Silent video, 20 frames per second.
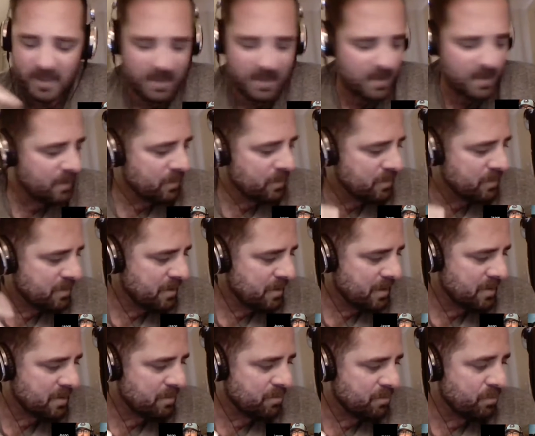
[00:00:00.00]

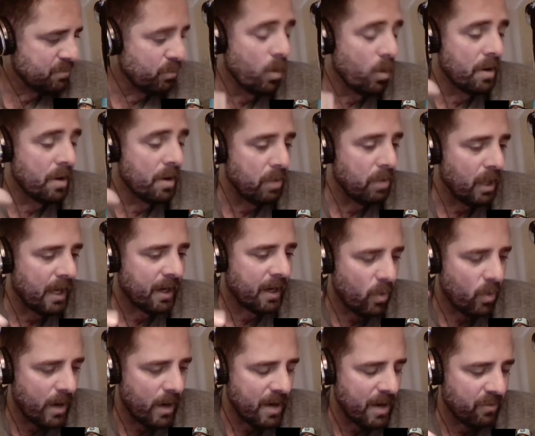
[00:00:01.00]
It's 1 block
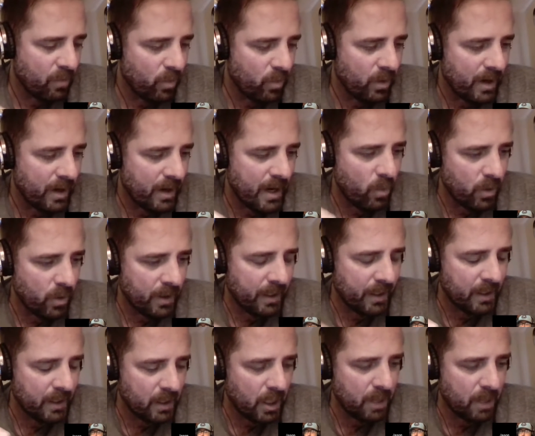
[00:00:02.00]
away from where I
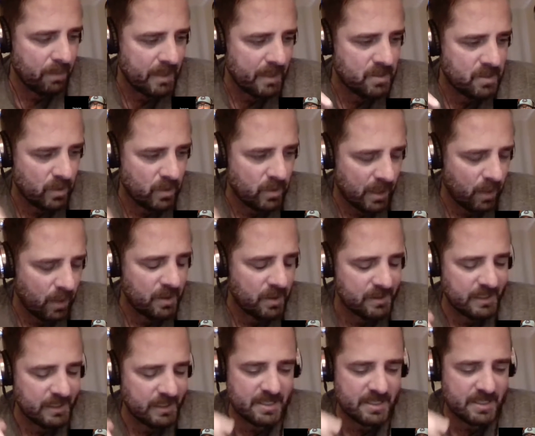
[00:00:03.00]
work in Long Beach, where I
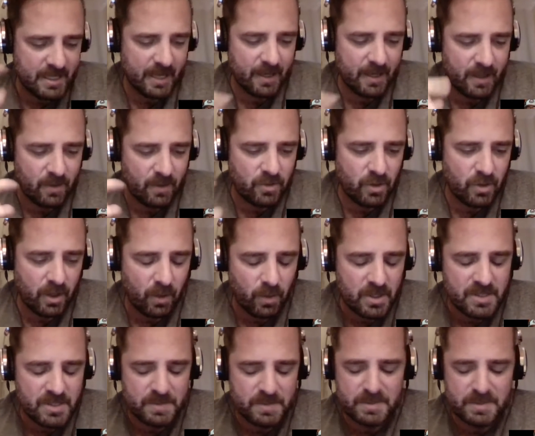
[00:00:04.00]
was last night doing a
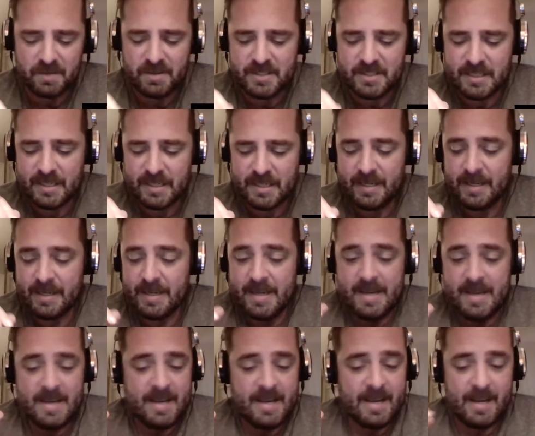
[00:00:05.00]
worship service,
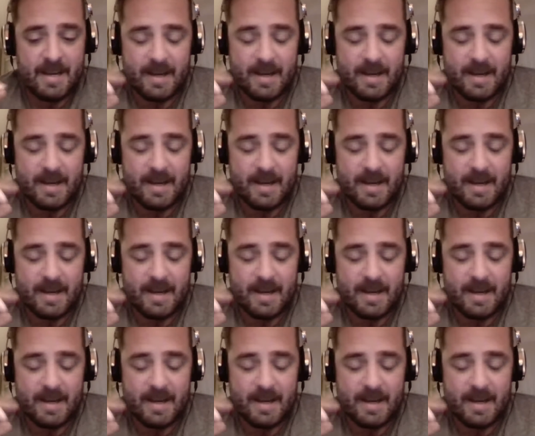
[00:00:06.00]
and